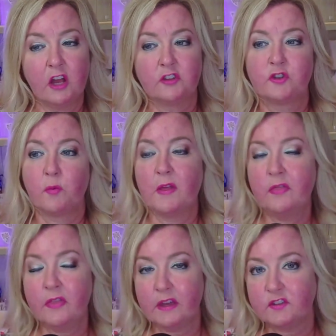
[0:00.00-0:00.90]
So
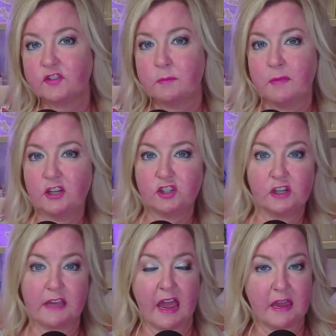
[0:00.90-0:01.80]
when this
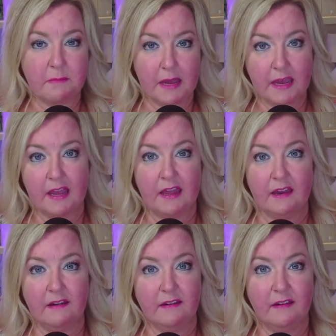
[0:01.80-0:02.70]
submission came
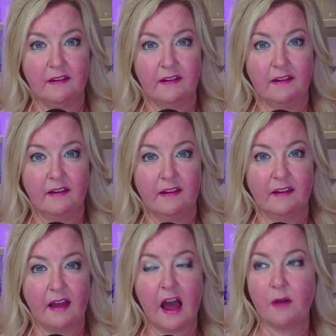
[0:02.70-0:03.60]
in,
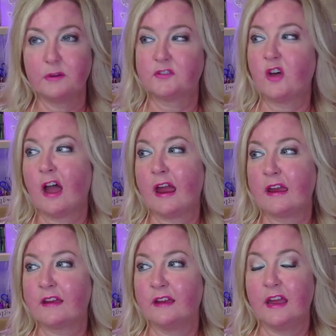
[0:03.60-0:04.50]
I was
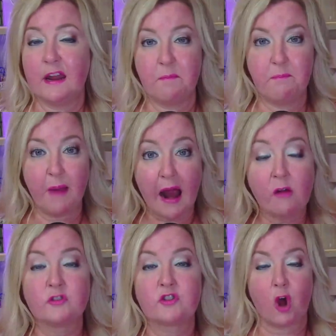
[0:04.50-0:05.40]
like, and it
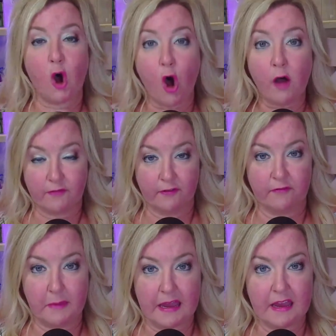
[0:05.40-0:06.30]
bounced off
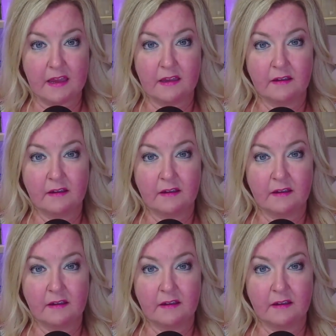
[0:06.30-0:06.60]
of me.